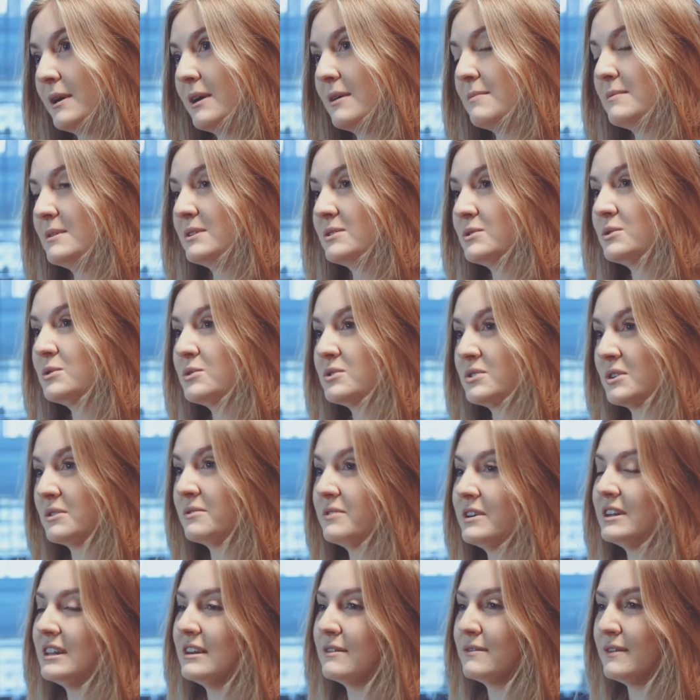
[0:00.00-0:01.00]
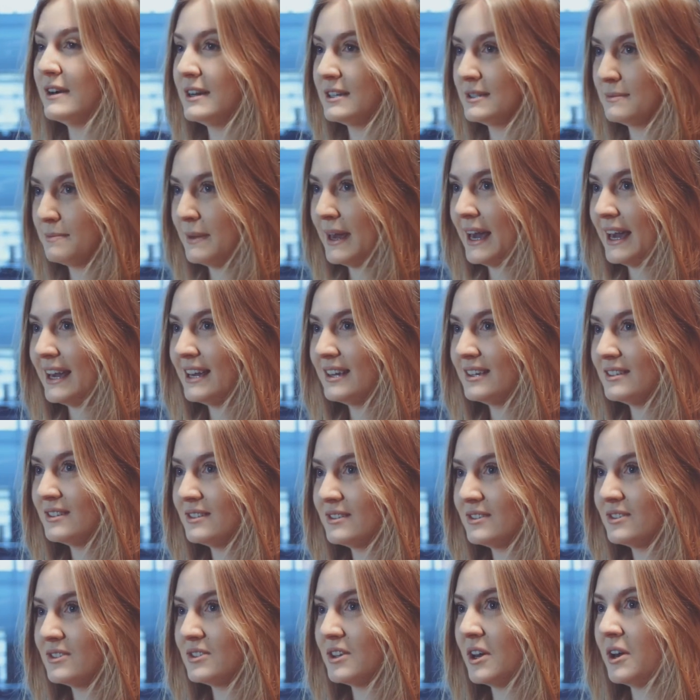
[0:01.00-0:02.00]
but um, it's also really fast
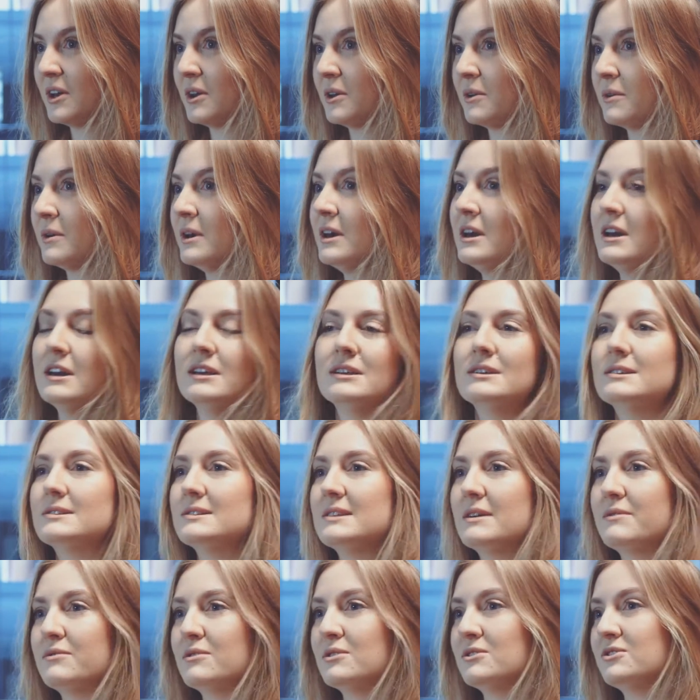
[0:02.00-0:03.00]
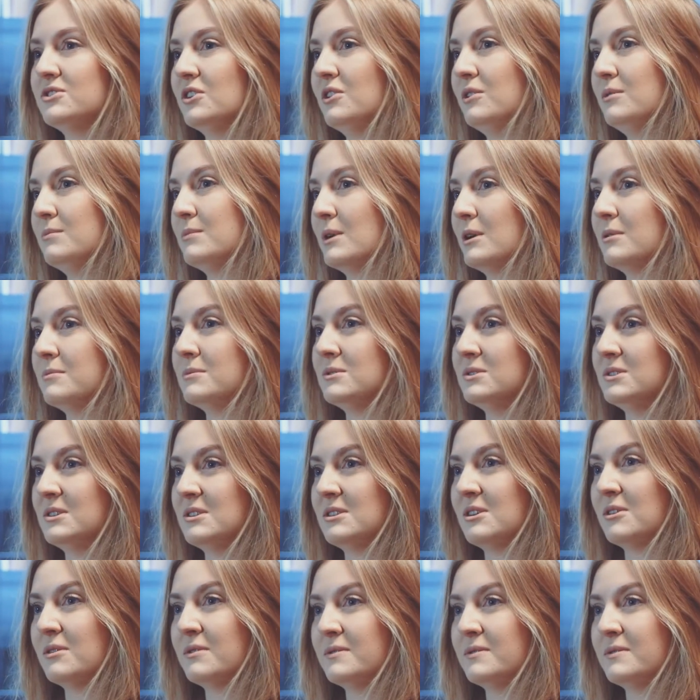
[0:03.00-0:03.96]
paced so there's never a dull moment in the